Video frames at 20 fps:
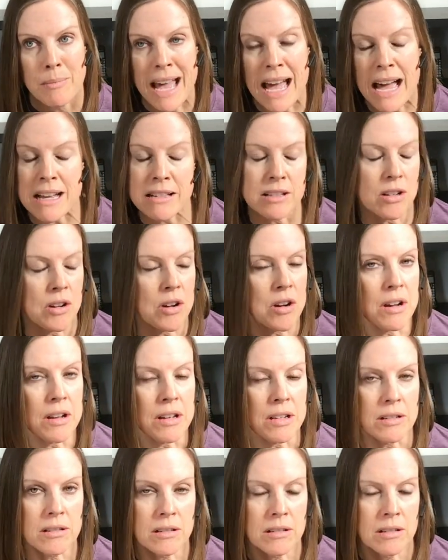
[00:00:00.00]
pass
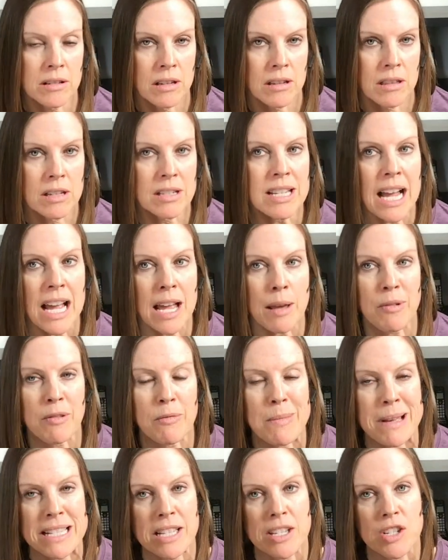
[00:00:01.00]
on the type of
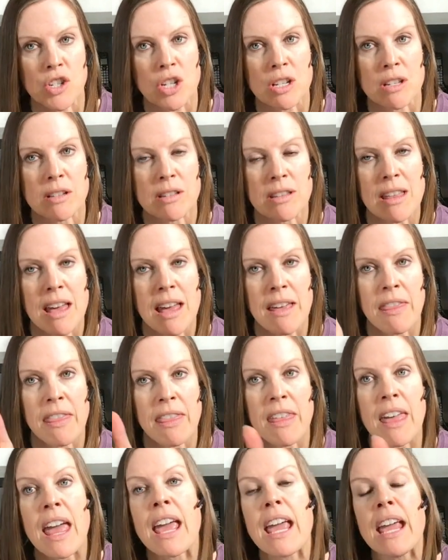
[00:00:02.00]
messages that
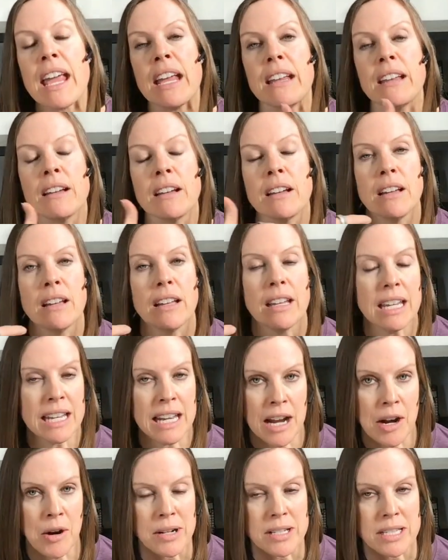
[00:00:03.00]
they
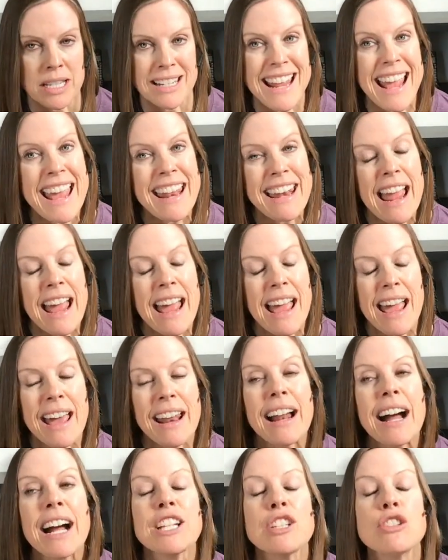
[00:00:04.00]
inherited and
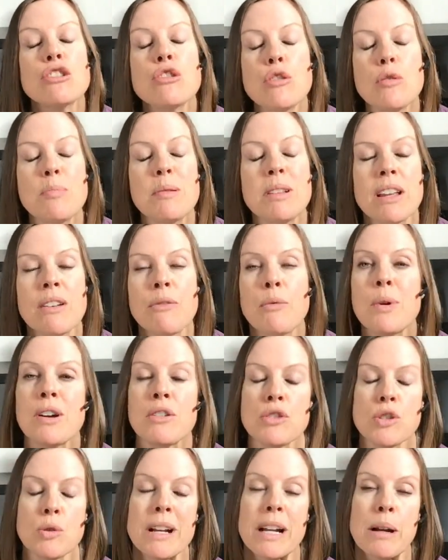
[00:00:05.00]
and I do believe we
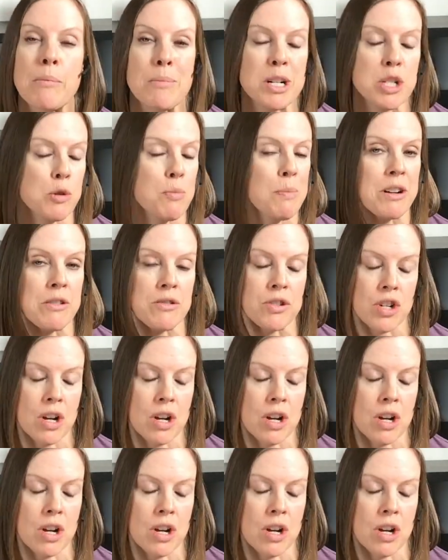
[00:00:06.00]
are doing a much better